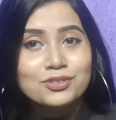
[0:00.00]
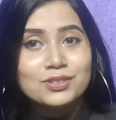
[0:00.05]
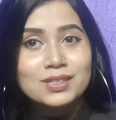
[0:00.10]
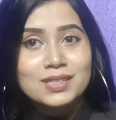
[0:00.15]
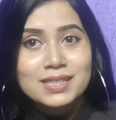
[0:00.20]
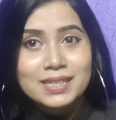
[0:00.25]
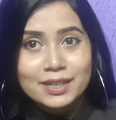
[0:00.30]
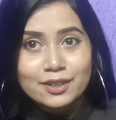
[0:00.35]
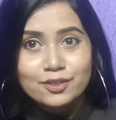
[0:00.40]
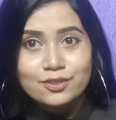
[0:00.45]
the
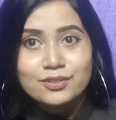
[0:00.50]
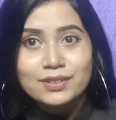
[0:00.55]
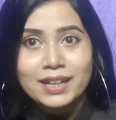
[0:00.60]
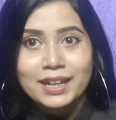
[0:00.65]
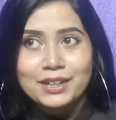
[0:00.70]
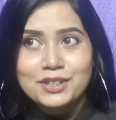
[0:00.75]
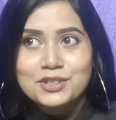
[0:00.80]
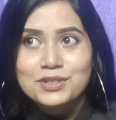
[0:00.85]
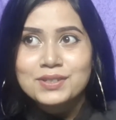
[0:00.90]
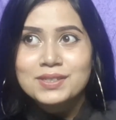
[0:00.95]
set of
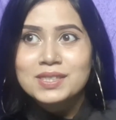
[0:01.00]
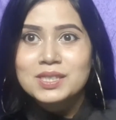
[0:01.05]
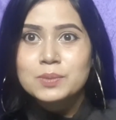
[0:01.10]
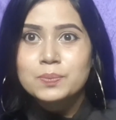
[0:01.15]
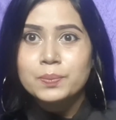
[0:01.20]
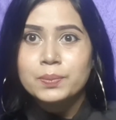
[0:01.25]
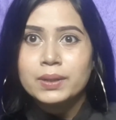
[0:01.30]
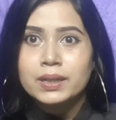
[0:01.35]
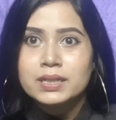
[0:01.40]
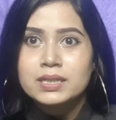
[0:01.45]
lashes,
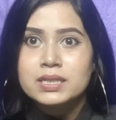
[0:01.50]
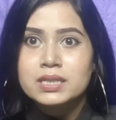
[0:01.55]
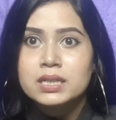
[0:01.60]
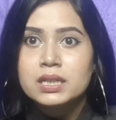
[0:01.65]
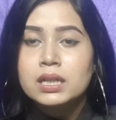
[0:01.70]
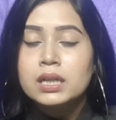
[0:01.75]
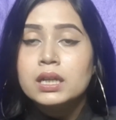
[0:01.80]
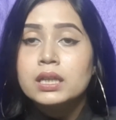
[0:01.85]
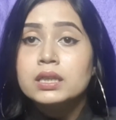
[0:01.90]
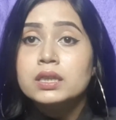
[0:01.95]
but
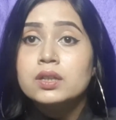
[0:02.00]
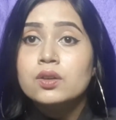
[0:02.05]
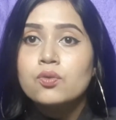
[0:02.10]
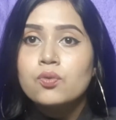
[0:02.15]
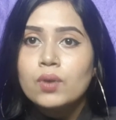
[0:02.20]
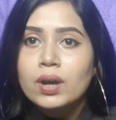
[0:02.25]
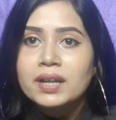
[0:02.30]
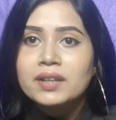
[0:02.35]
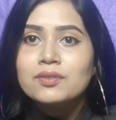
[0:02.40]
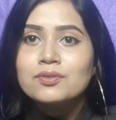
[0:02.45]
the
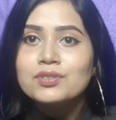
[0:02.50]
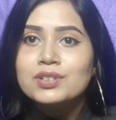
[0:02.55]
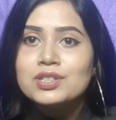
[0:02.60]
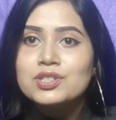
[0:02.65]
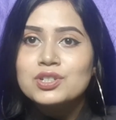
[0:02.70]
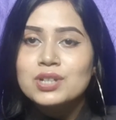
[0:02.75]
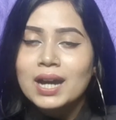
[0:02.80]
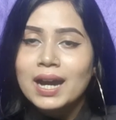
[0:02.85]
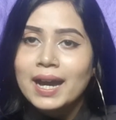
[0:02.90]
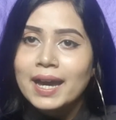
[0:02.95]
one which
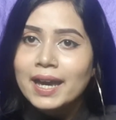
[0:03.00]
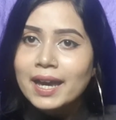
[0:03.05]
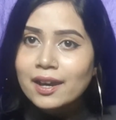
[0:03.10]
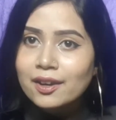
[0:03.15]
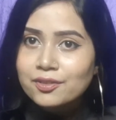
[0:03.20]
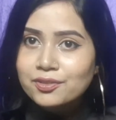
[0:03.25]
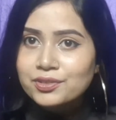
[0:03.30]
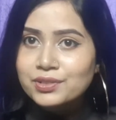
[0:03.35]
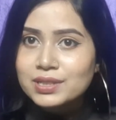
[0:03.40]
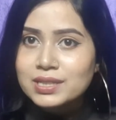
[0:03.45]
I
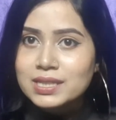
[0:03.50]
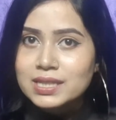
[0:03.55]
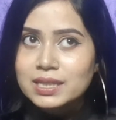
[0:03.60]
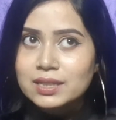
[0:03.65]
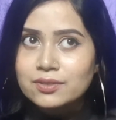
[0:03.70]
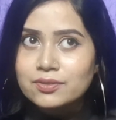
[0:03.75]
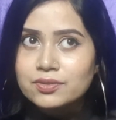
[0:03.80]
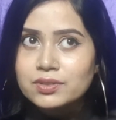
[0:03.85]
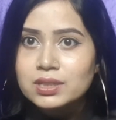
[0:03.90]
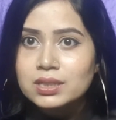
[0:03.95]
have
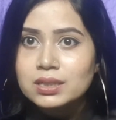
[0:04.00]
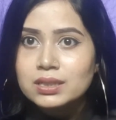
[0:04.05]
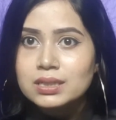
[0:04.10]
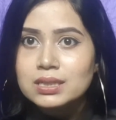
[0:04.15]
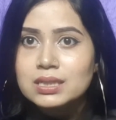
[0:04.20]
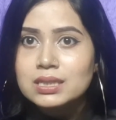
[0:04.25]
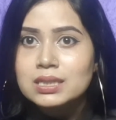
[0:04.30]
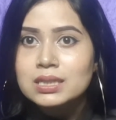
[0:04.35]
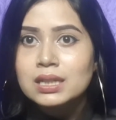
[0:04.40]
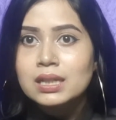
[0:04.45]
received
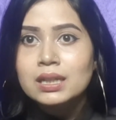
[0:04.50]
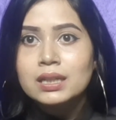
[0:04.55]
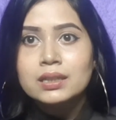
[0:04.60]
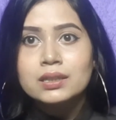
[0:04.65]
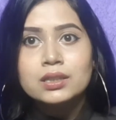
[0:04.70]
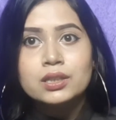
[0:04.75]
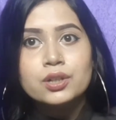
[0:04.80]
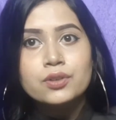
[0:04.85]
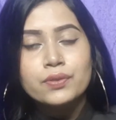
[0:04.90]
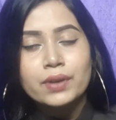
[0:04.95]
is
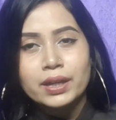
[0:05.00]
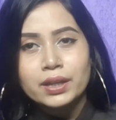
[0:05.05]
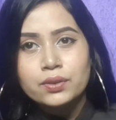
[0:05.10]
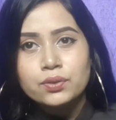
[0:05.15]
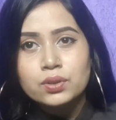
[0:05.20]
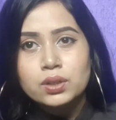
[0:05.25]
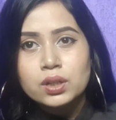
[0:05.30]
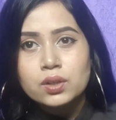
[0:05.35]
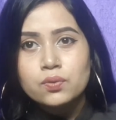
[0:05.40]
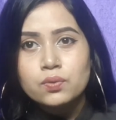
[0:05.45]
the
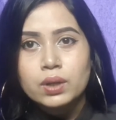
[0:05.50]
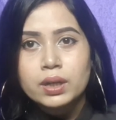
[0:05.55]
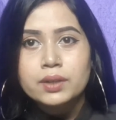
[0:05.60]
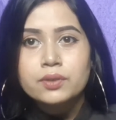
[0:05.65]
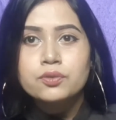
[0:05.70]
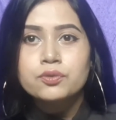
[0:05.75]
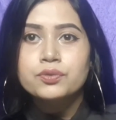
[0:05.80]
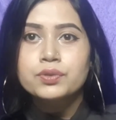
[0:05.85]
regular one